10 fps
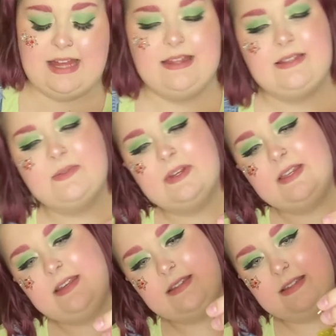this one
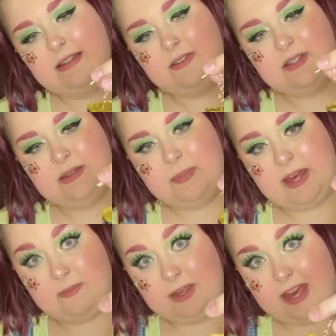is a little
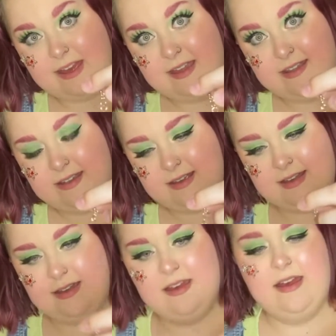spam can.
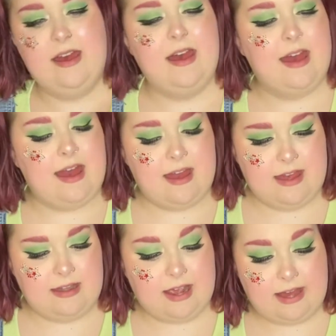
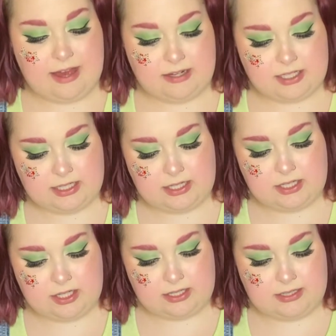And I actually
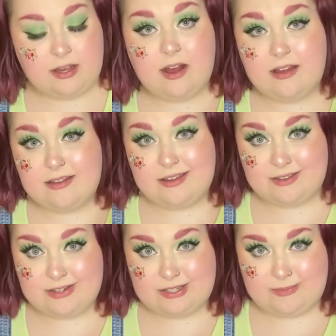just got another
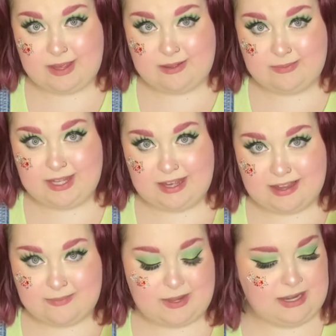spam
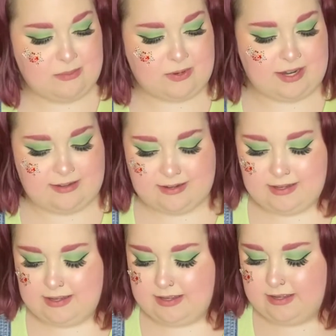can mini brand.
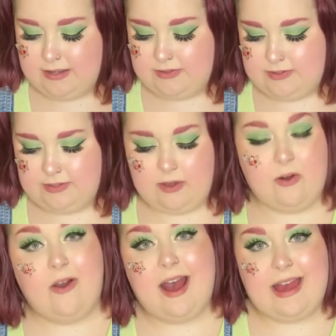
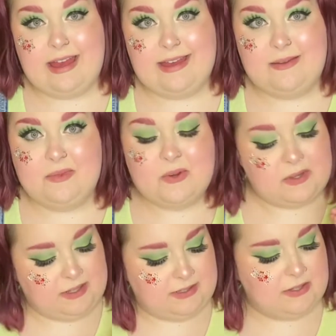So I am
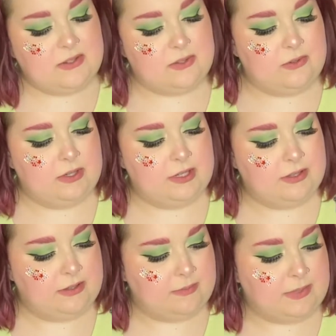going to
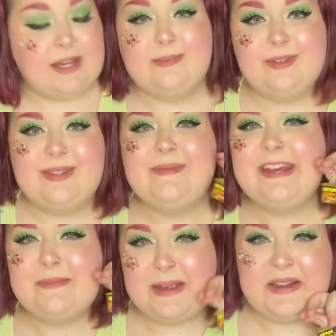be able to make a
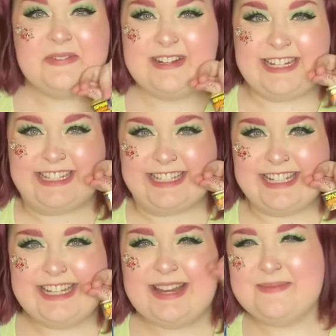pair finally,
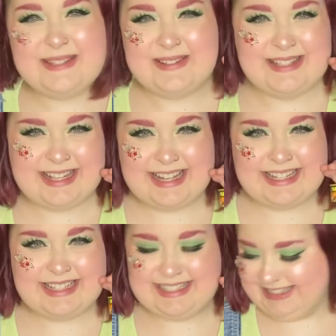and I'm so excited.